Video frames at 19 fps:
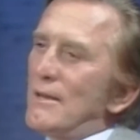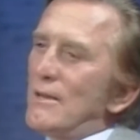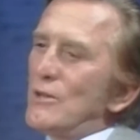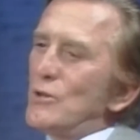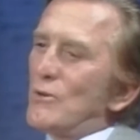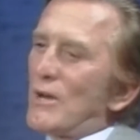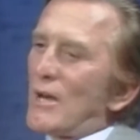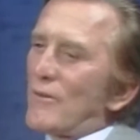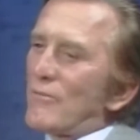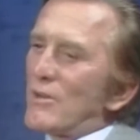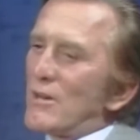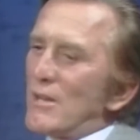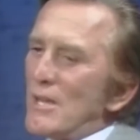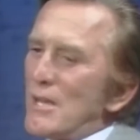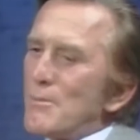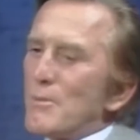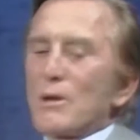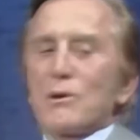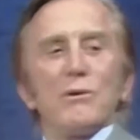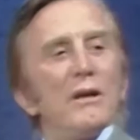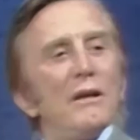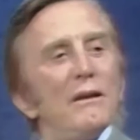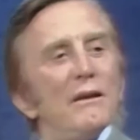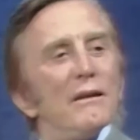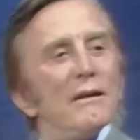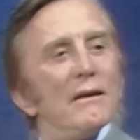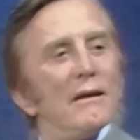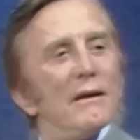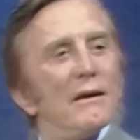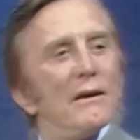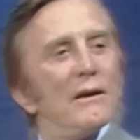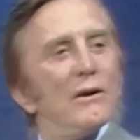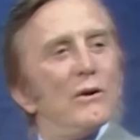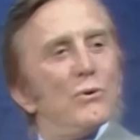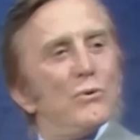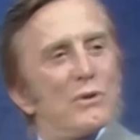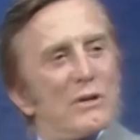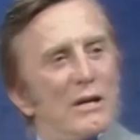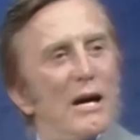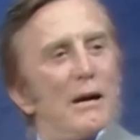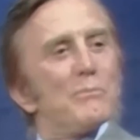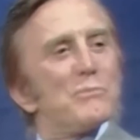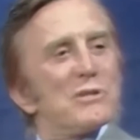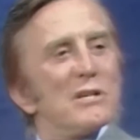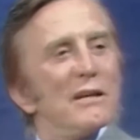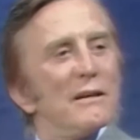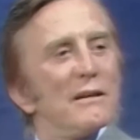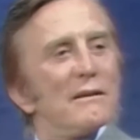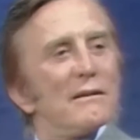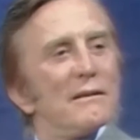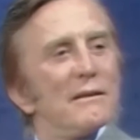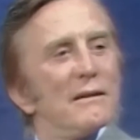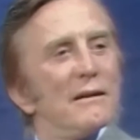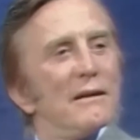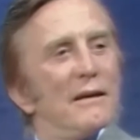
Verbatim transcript: You have an immigrant who comes here